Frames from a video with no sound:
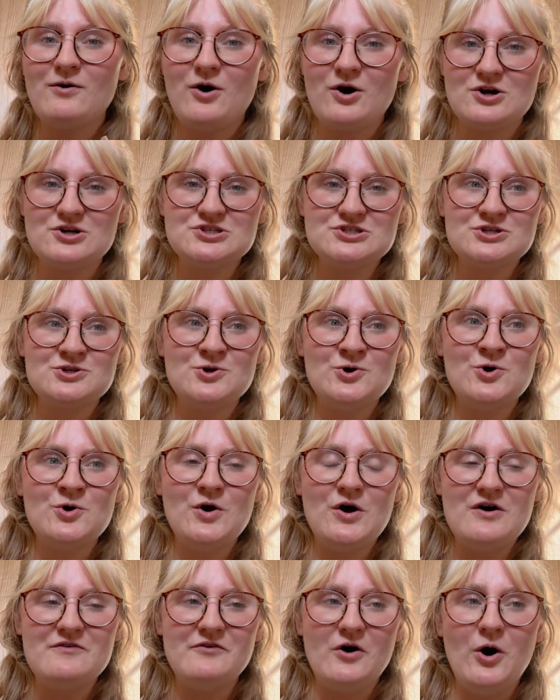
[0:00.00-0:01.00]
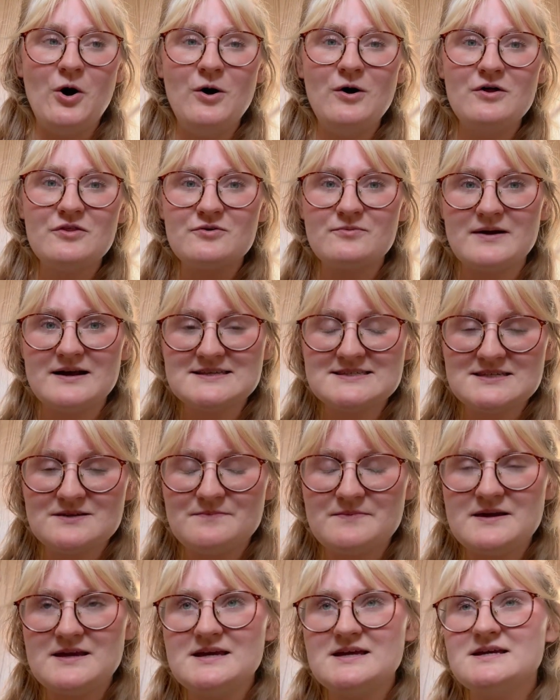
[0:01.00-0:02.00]
arsenal of all the
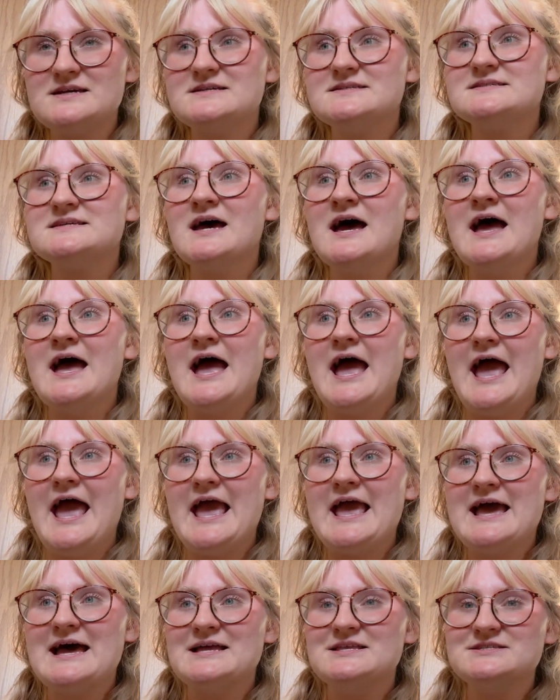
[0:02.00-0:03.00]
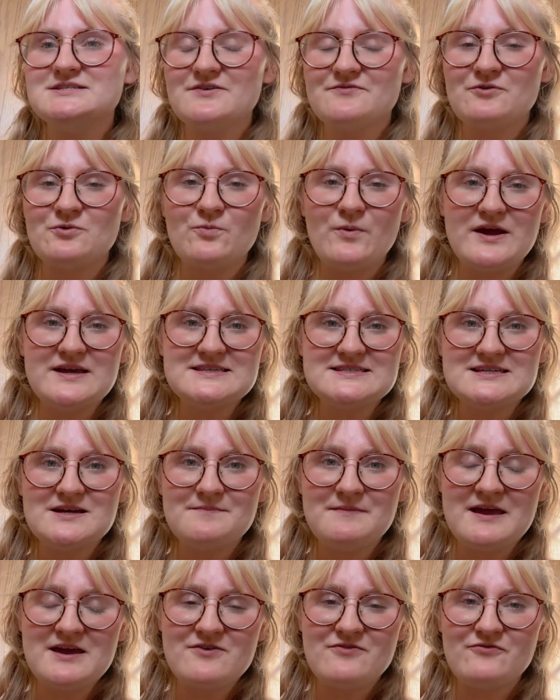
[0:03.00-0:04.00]
recipes and different ways to
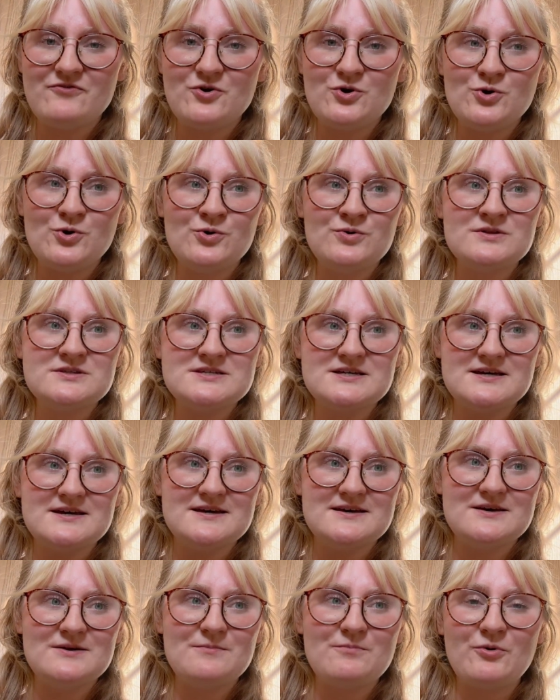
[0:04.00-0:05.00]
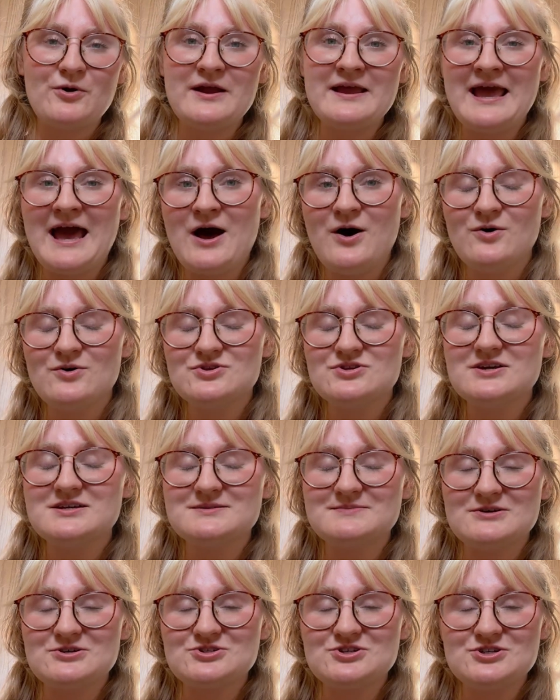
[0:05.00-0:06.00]
make food to bring out,
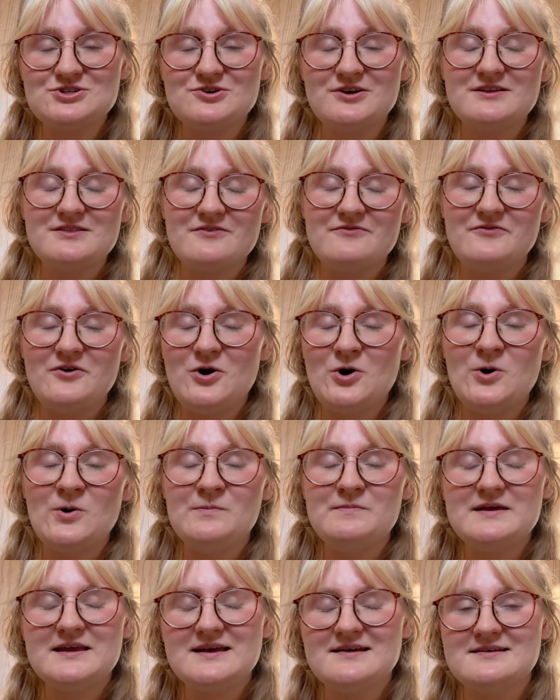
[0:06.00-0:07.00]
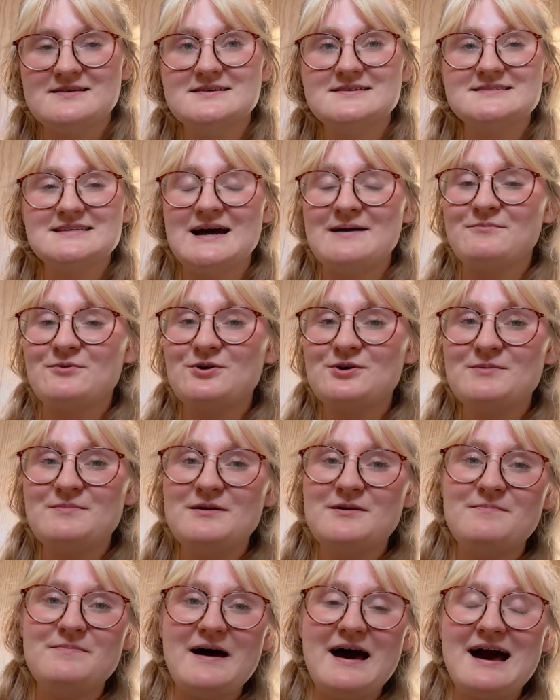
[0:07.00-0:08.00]
especially during the fall, because I'm going to be
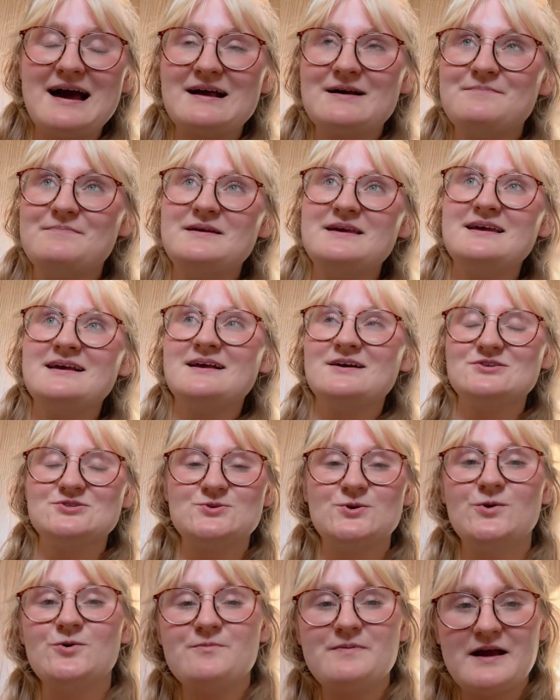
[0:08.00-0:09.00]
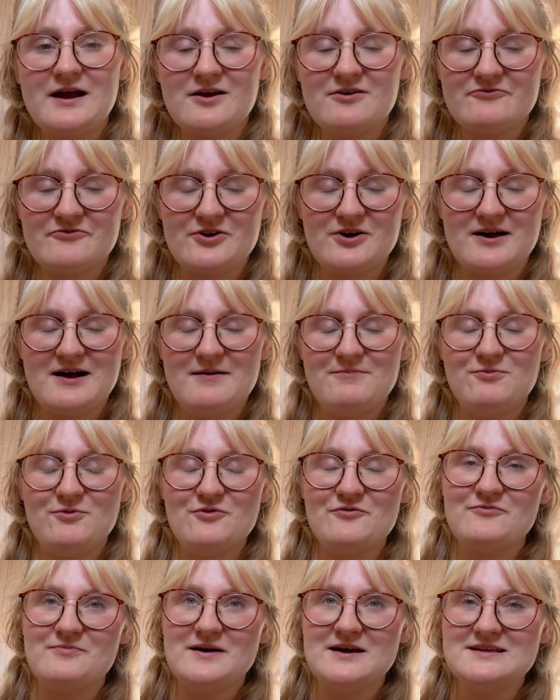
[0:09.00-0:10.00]
back being a solo parent for a couple
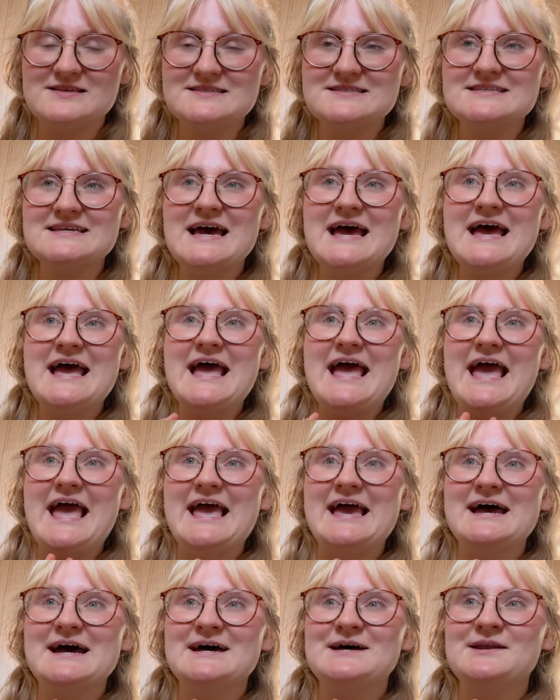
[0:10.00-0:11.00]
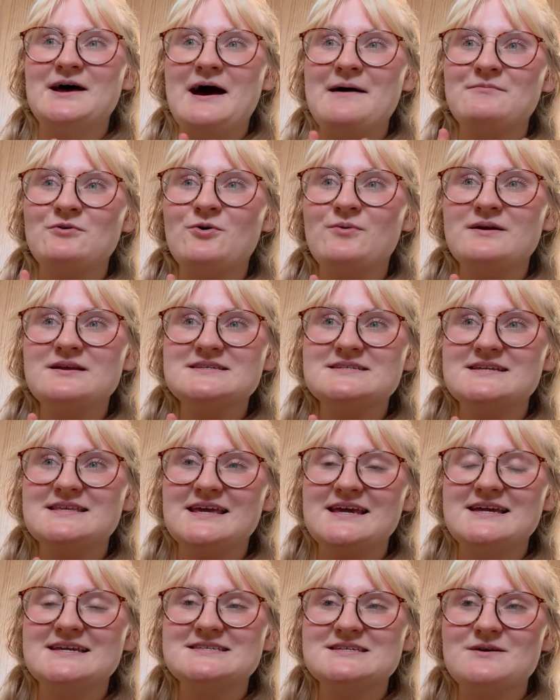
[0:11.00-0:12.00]
of months. And I'm going to
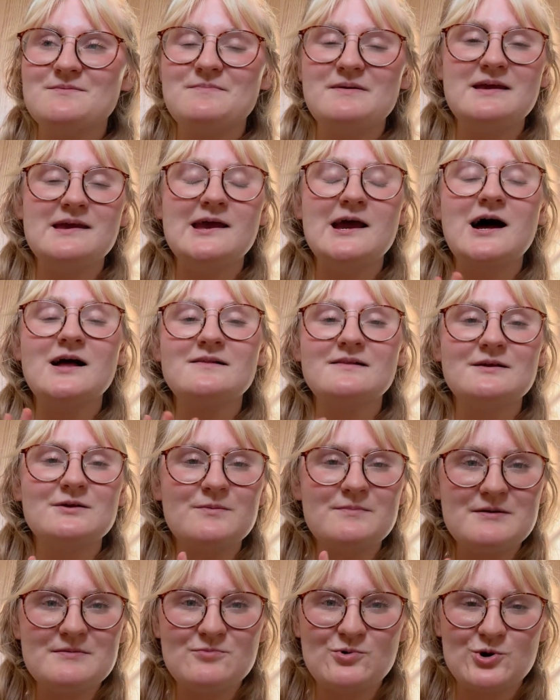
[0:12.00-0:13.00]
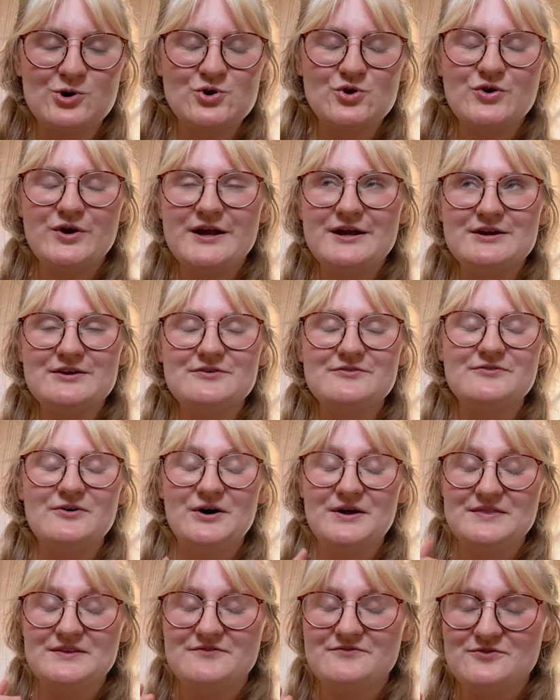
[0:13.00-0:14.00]
need to be a little bit more creative
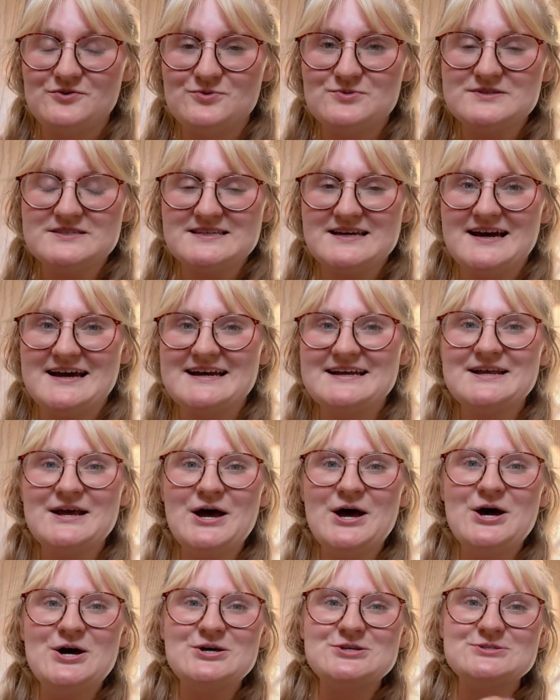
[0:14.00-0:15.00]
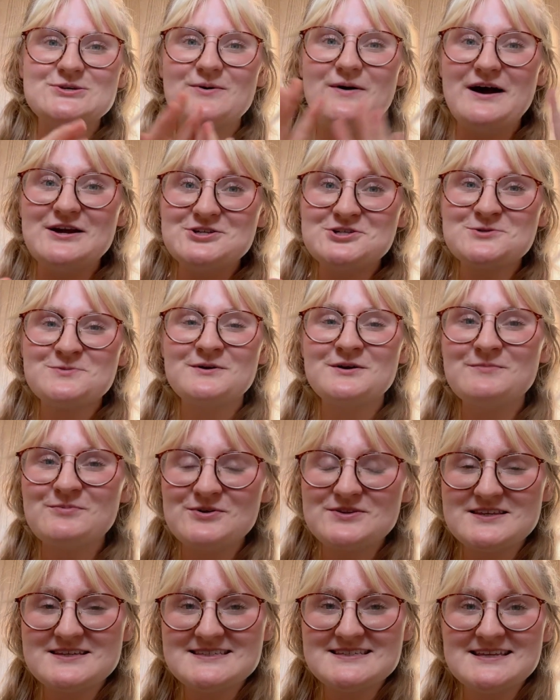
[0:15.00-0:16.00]
on the food side. So I just want to put
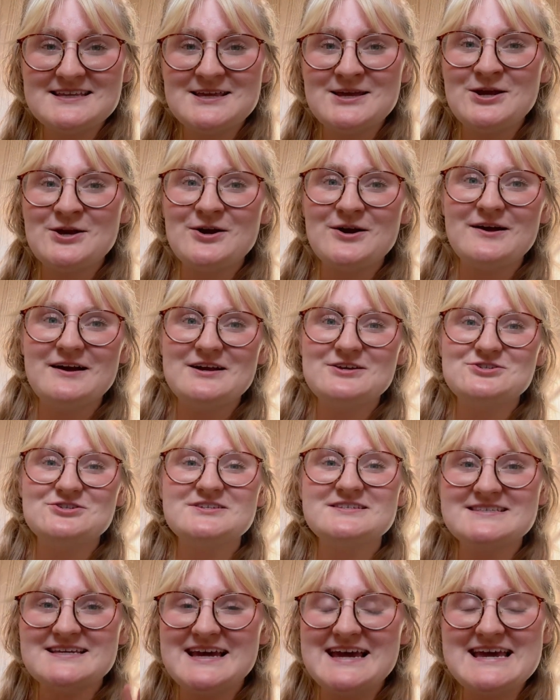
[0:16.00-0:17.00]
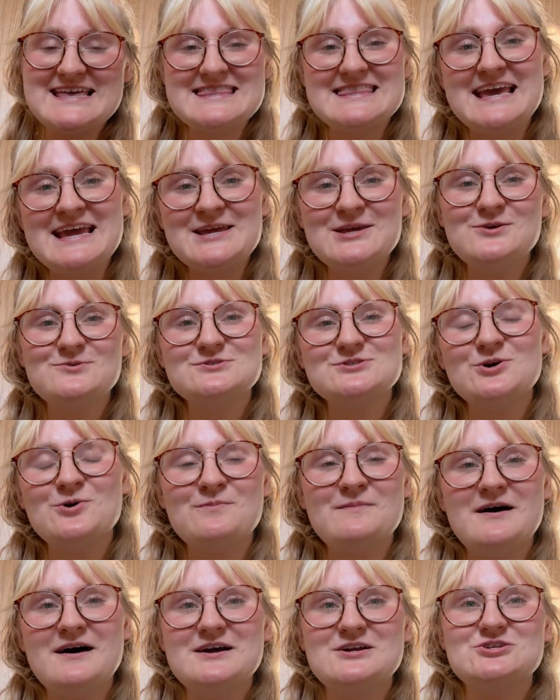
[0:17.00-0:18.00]
this in here and just say thank you so
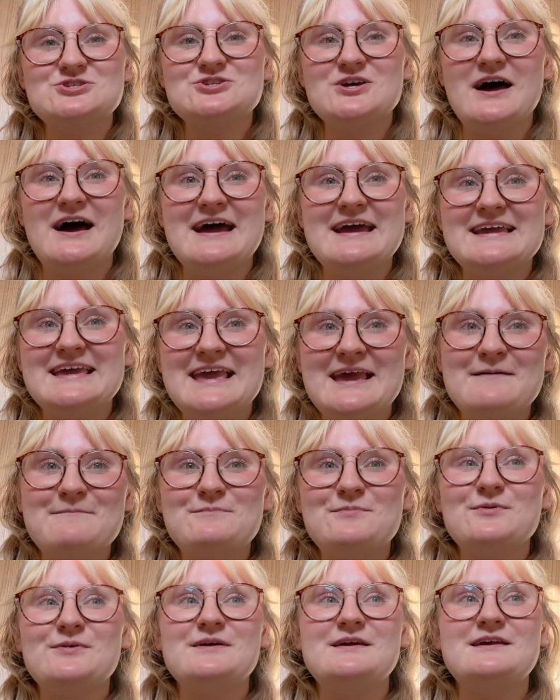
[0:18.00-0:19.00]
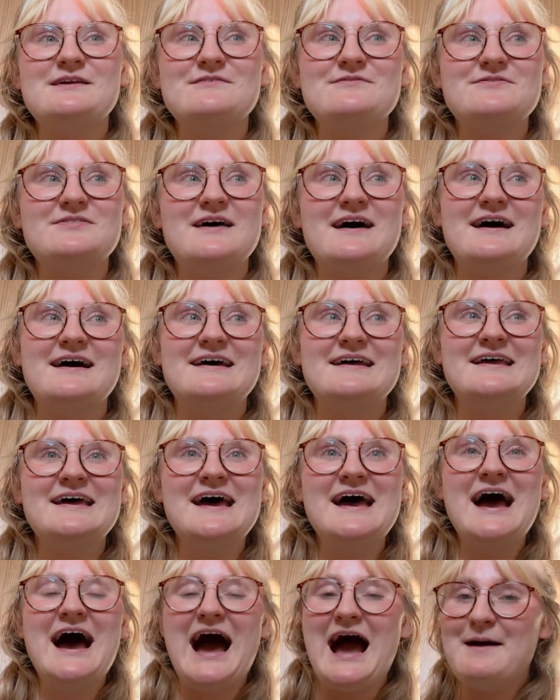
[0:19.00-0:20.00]
much. I can't believe that
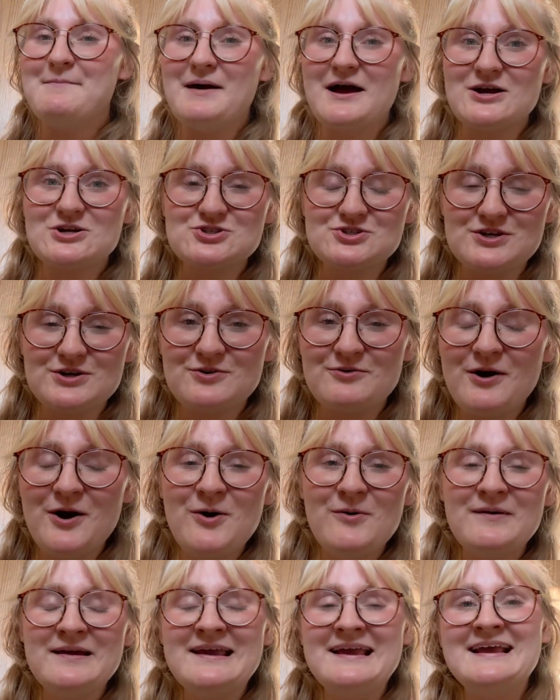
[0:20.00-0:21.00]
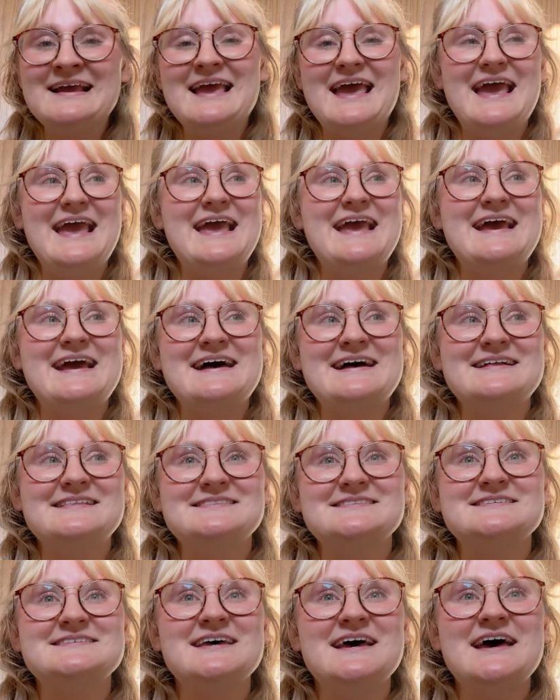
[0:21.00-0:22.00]
I'm actually growing
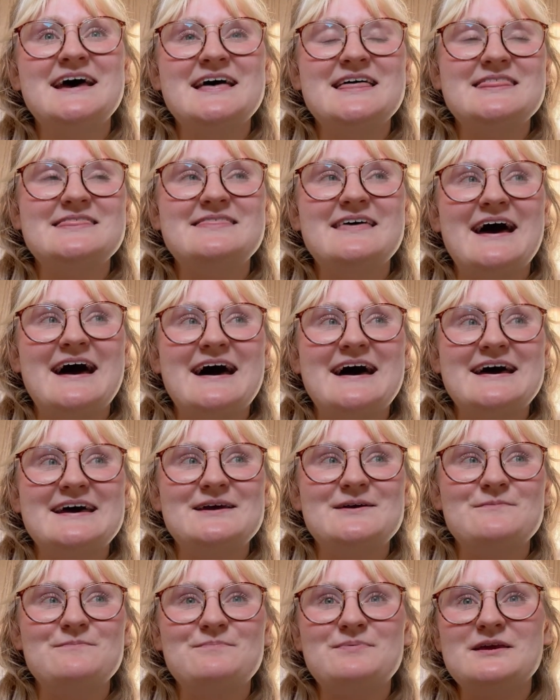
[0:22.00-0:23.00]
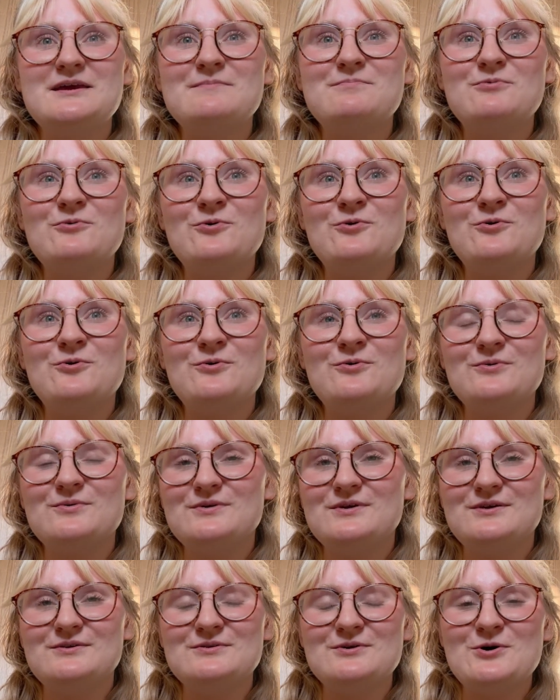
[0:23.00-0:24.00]
and that people,
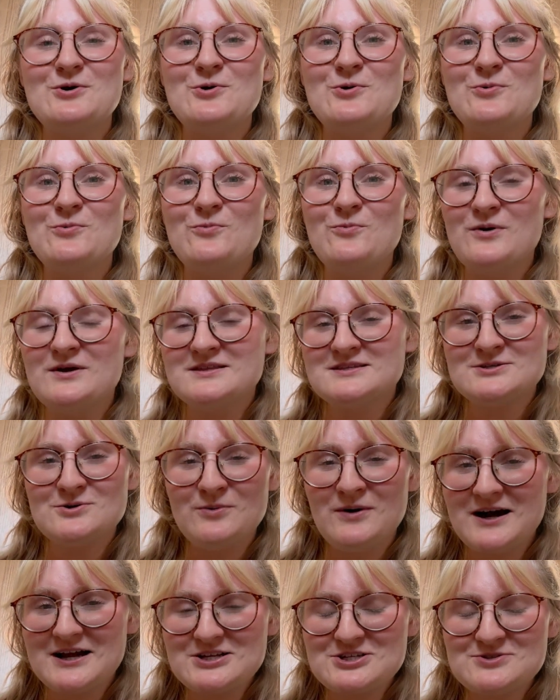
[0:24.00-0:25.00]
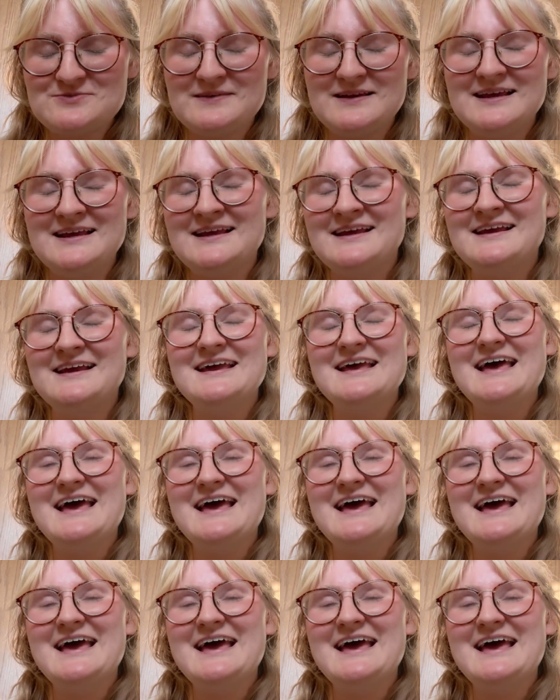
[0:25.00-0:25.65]
want to watch me.